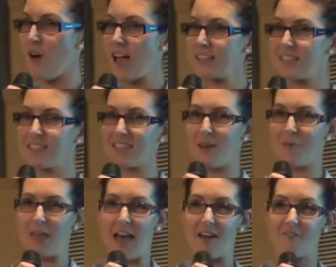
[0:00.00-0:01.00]
advisors that
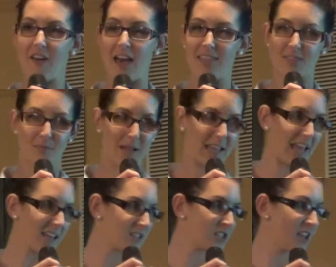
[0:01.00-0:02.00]
we have at the Money
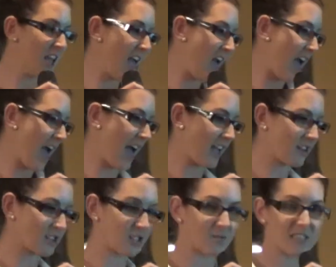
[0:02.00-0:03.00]
Edge. And
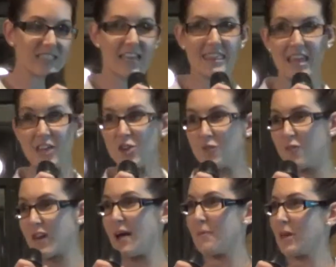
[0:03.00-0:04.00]
I just want to say thank you
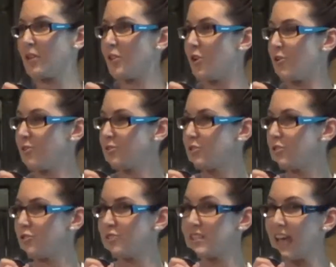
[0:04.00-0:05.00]
for coming along
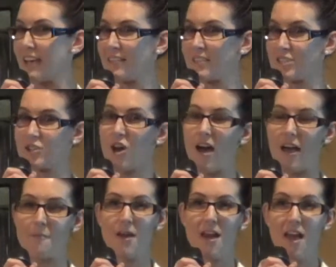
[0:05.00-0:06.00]
to take the
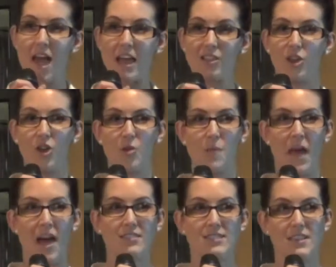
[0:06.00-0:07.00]
time and learn
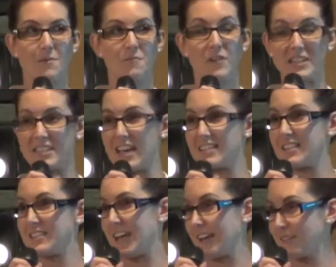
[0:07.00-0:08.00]
about some
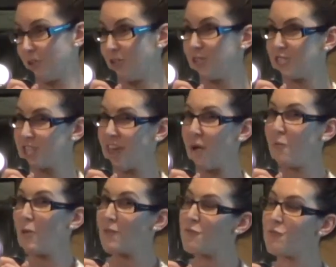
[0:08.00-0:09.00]
fantastic technology that
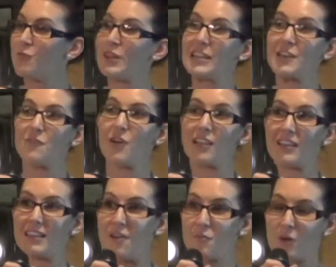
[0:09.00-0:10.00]
we've really fell
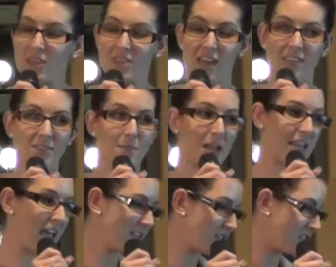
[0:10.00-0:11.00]
in love with at the
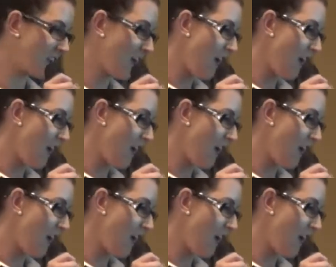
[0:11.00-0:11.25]
Money Edge,